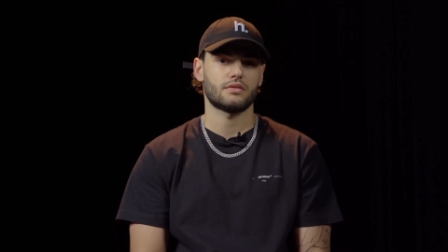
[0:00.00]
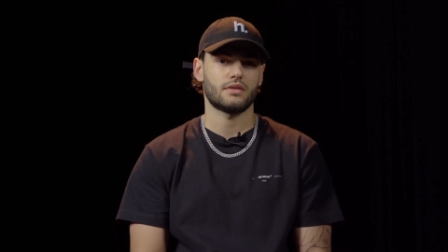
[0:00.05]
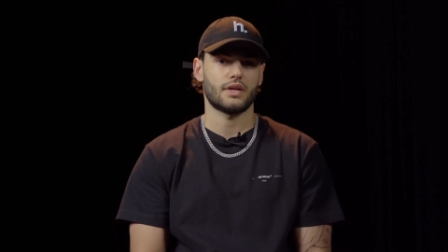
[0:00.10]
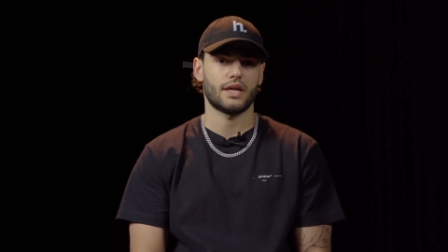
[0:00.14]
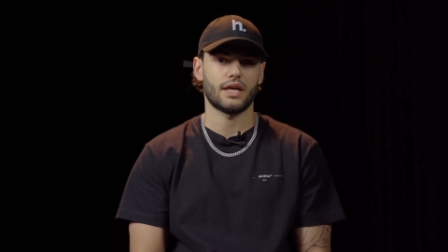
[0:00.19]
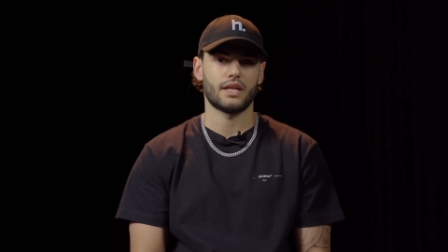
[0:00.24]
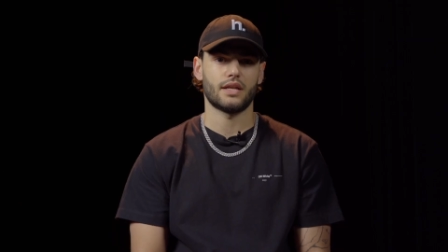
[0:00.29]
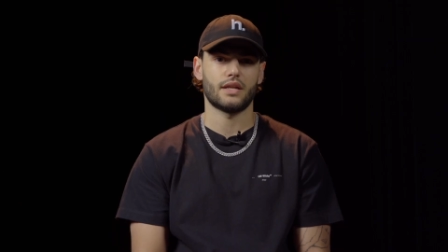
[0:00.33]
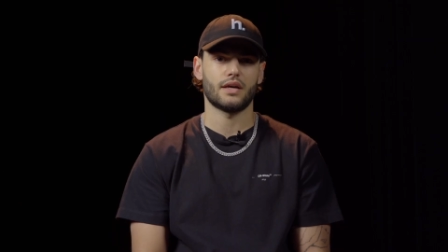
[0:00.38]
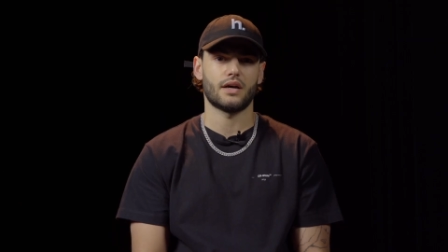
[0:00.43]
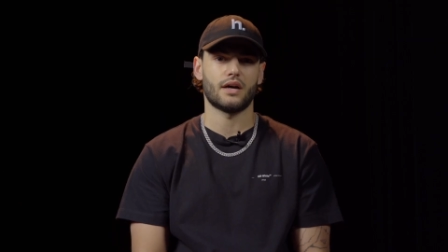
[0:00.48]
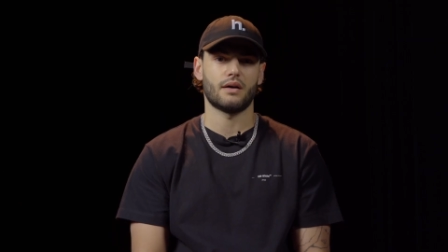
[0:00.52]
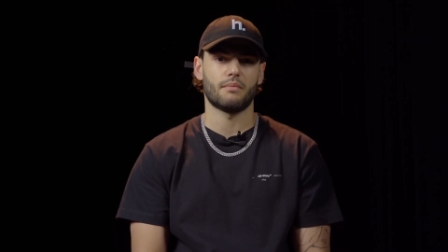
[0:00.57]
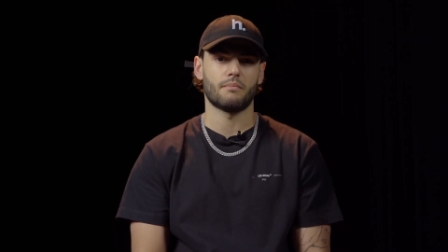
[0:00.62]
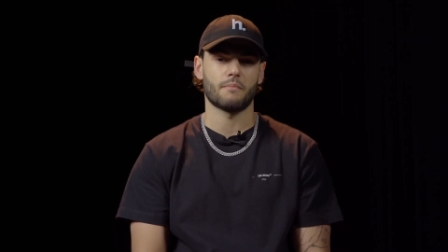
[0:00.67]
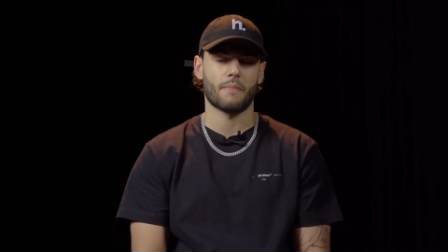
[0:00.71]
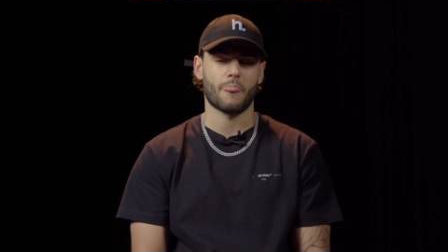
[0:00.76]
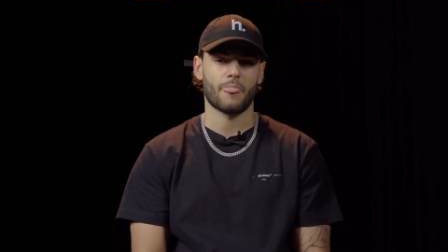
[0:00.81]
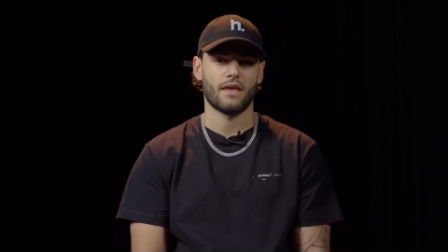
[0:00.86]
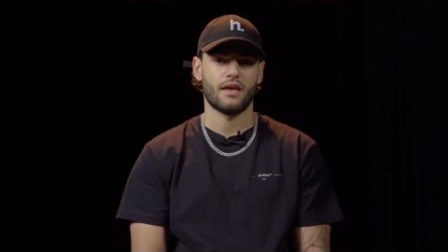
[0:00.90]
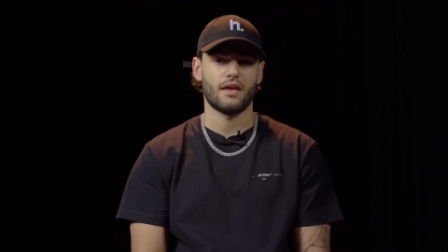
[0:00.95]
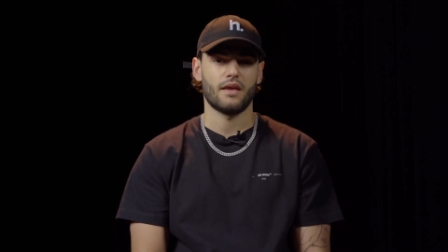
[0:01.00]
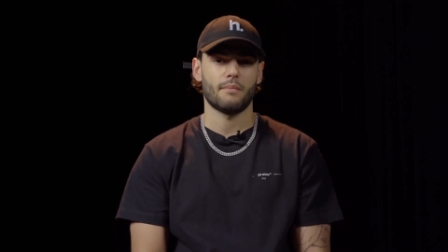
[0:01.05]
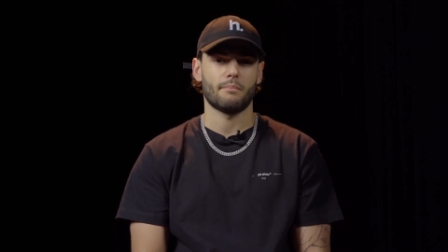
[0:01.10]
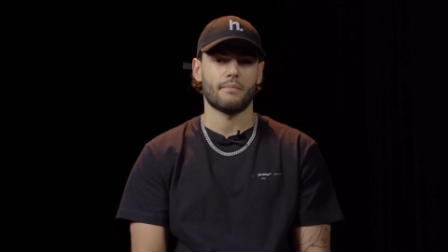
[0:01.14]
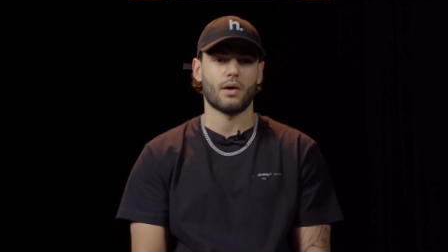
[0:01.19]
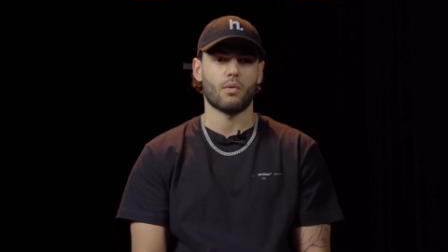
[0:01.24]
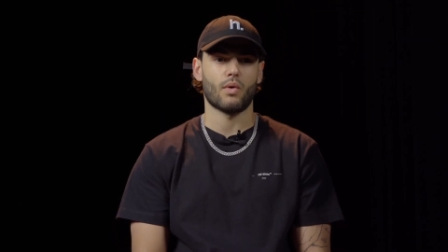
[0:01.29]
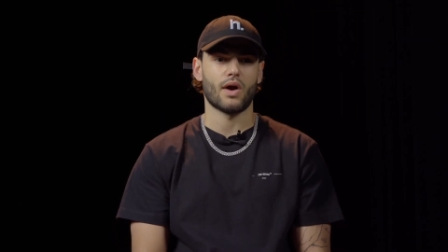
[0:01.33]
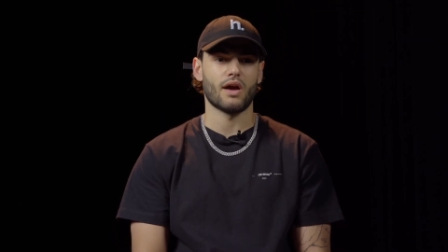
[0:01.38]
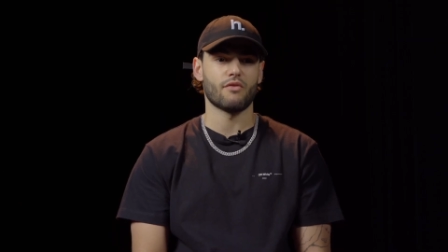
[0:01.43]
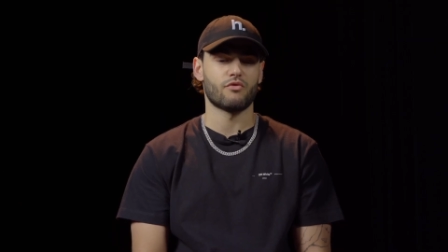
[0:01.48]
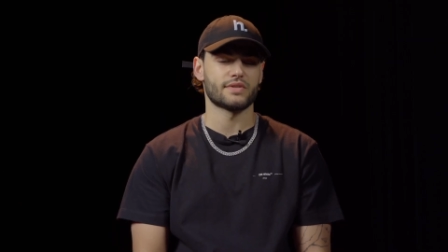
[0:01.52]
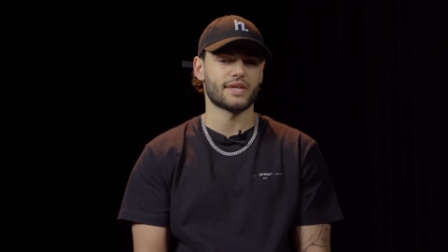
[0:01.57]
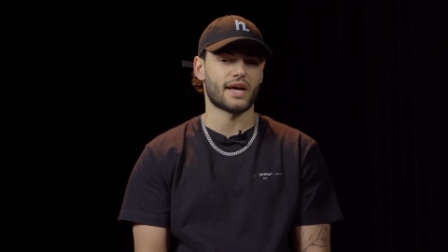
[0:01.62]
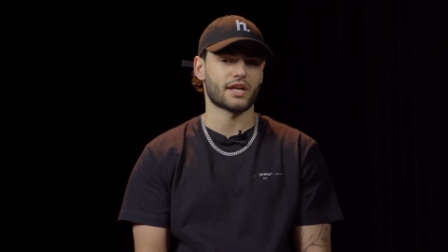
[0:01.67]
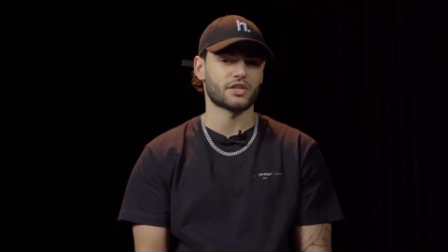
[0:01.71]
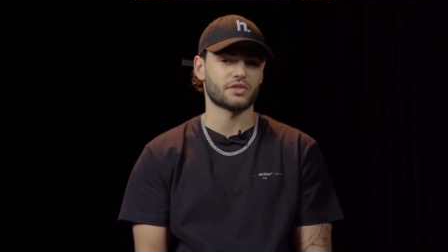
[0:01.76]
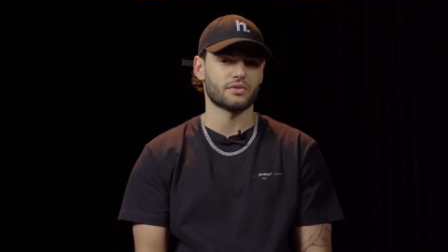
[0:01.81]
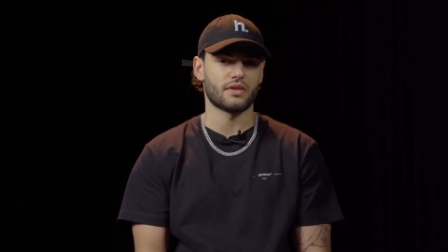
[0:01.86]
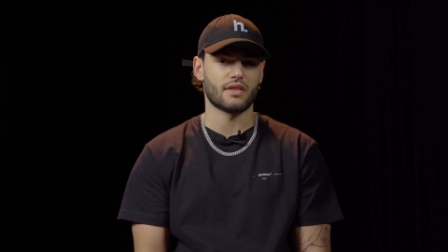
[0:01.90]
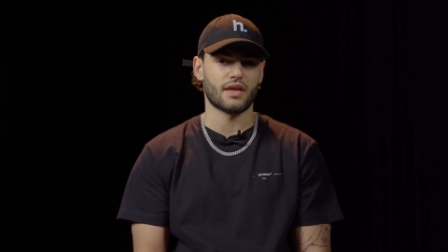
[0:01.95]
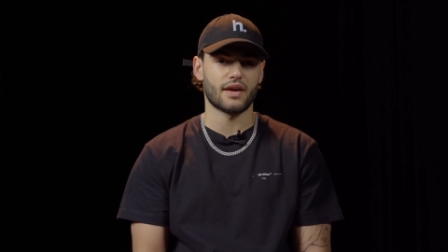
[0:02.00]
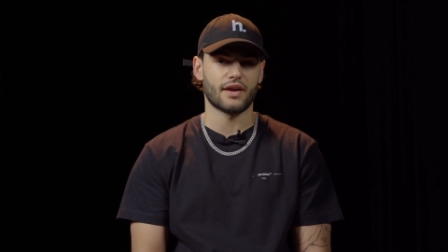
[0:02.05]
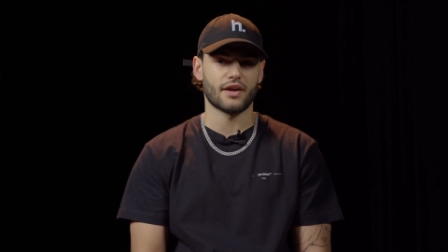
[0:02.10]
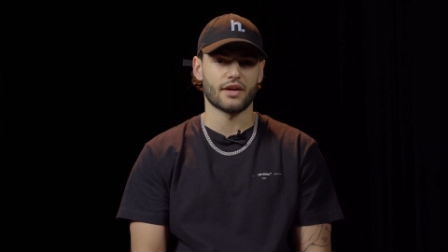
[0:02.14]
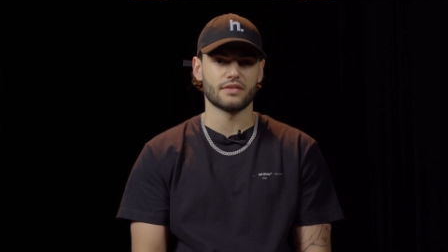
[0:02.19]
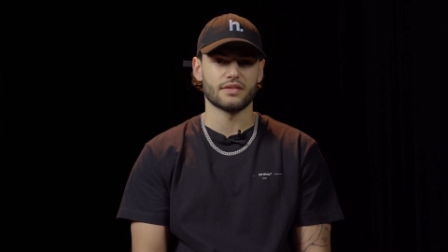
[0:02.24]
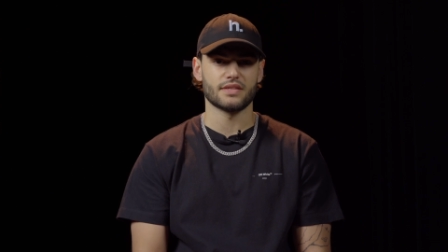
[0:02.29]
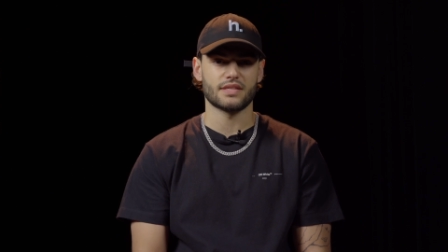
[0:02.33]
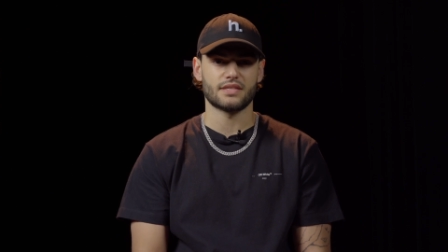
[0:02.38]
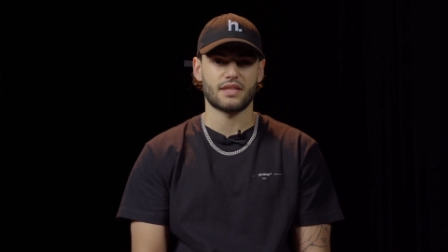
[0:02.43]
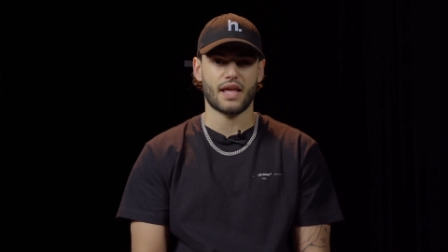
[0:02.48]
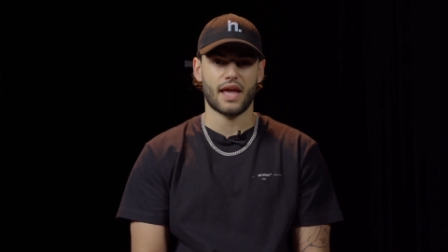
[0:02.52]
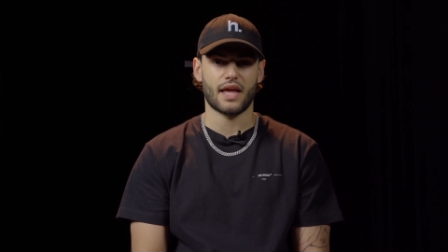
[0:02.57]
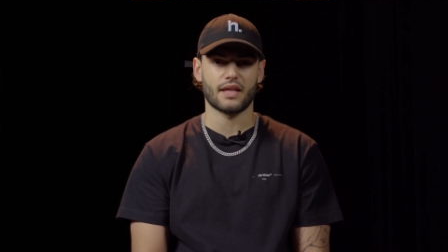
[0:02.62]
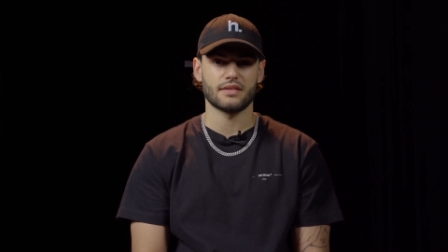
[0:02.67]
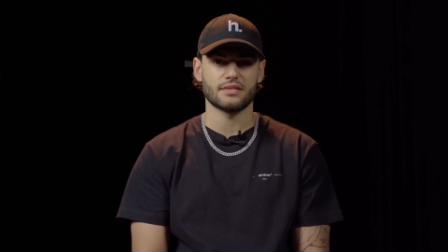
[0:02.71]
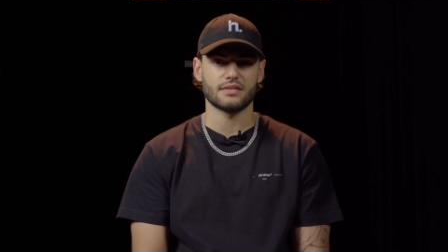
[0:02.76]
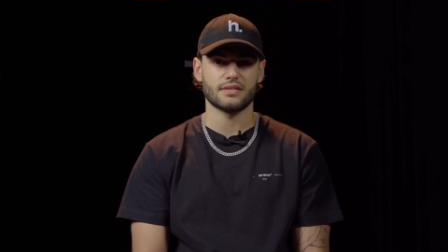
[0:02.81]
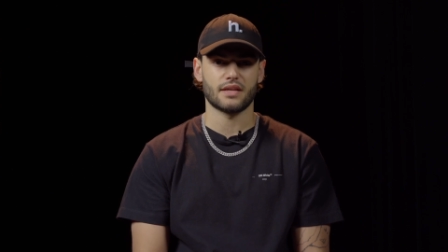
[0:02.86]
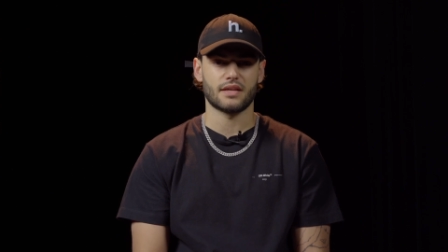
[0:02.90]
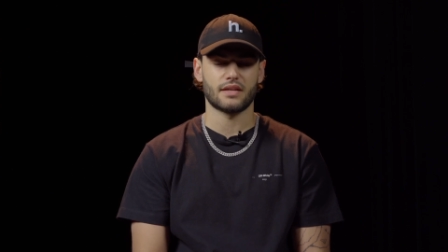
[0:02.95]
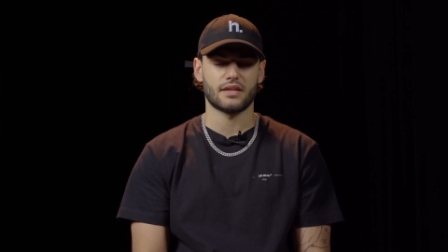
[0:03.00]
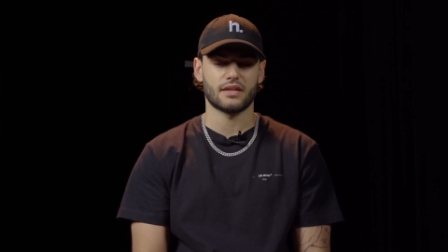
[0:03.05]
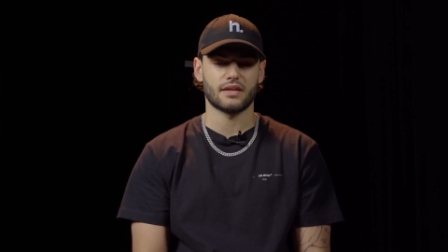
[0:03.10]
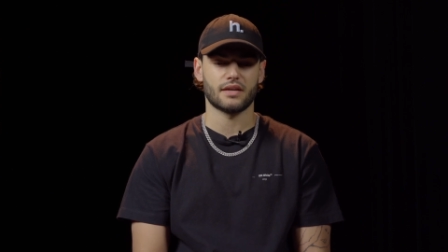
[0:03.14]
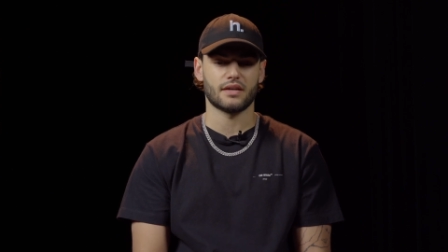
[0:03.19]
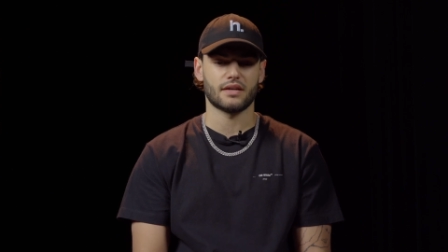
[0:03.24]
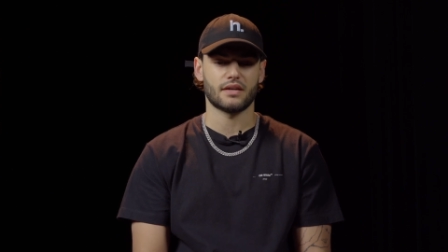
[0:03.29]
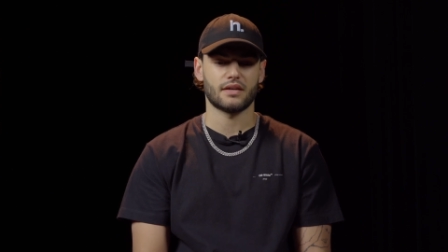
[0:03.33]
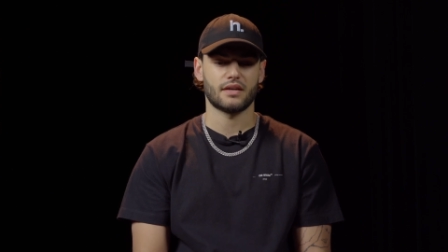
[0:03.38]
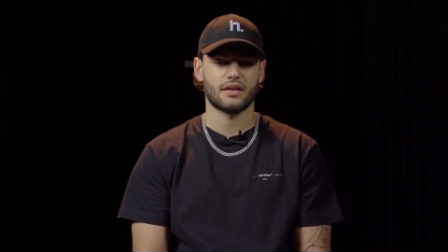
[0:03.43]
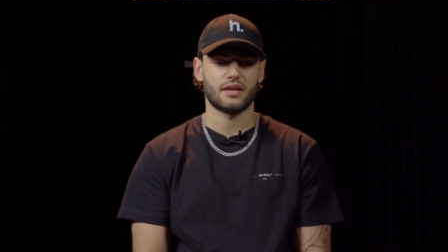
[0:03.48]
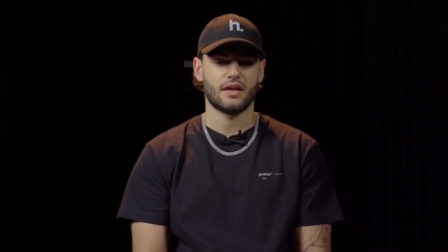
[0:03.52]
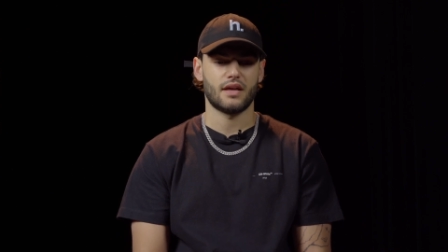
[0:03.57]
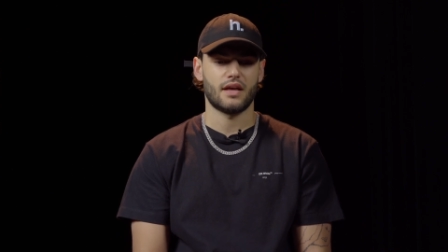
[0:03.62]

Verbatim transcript: And um, my wife was actually there in the stands, and uh,